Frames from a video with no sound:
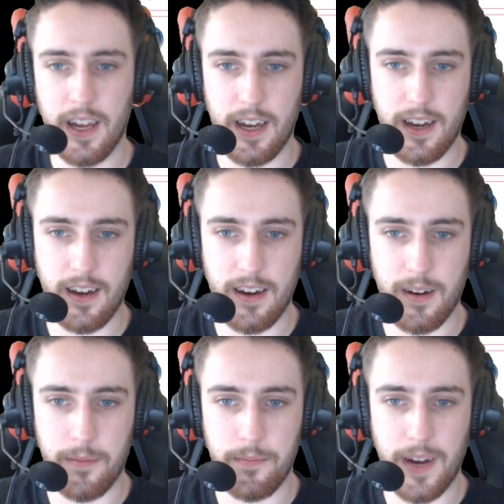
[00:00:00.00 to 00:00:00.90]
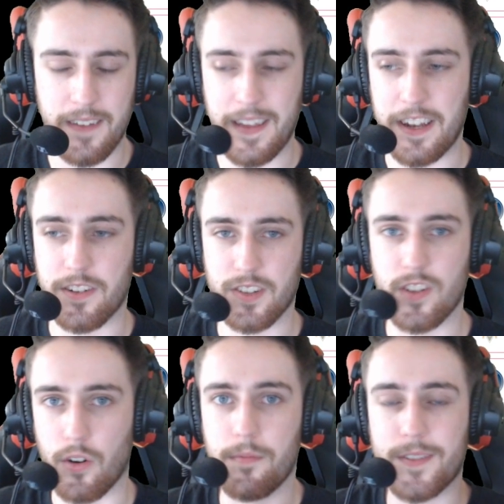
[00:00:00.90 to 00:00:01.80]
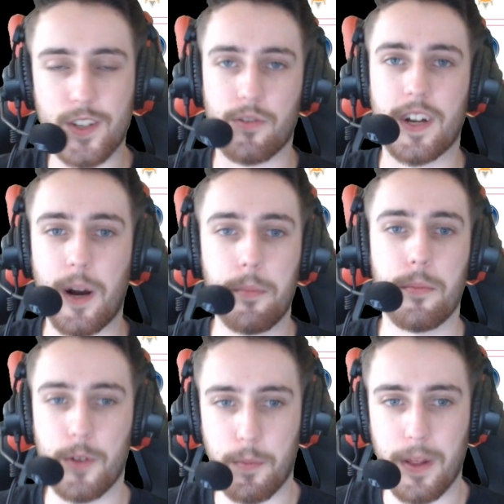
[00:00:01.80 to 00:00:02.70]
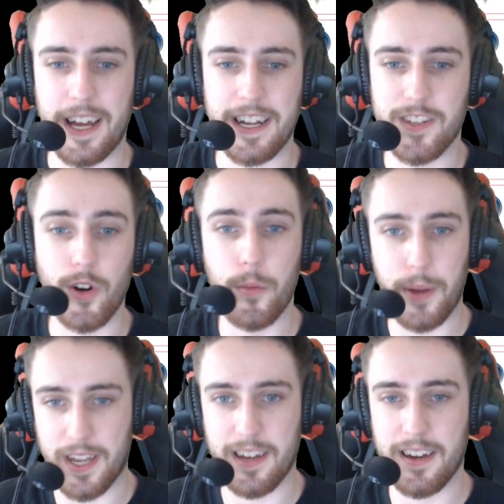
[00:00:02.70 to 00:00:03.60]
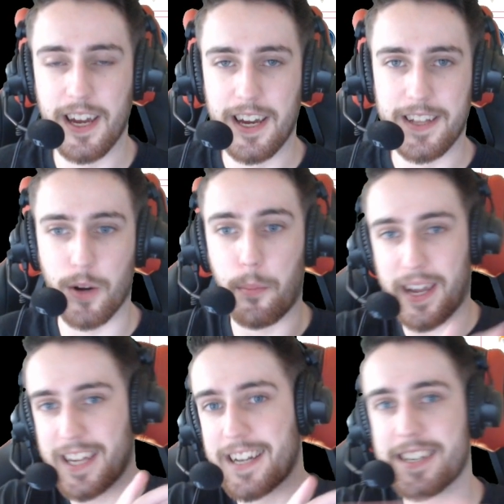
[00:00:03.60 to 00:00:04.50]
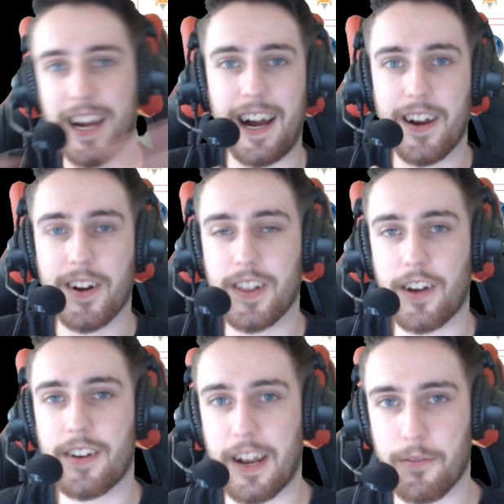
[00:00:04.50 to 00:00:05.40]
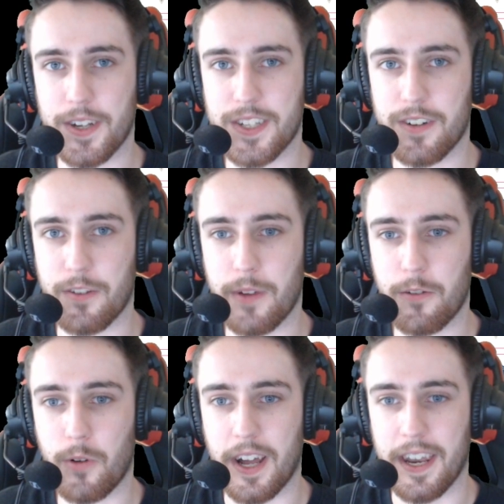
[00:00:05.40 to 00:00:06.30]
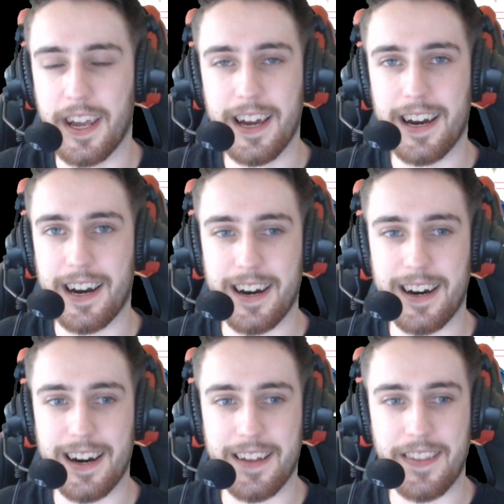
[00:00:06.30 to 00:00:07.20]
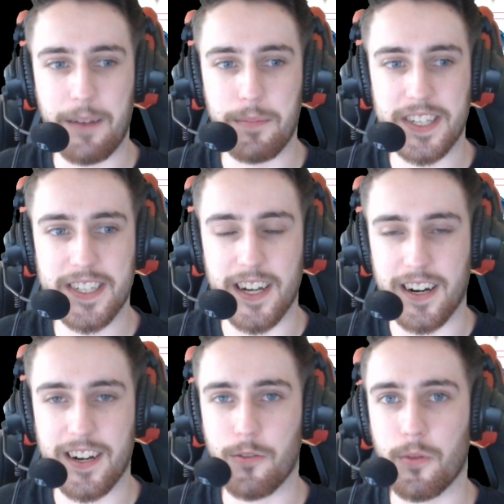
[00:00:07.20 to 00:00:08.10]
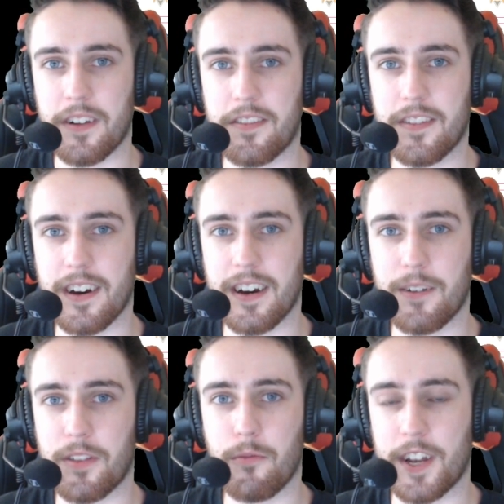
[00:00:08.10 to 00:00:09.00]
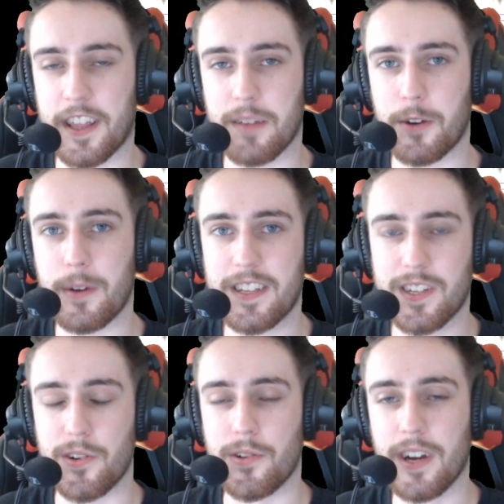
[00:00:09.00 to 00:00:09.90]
And then just don't screw it up with planning. Don't pick an entire Cloud9 roster in week 1 and then be stuck with one of them in week 2,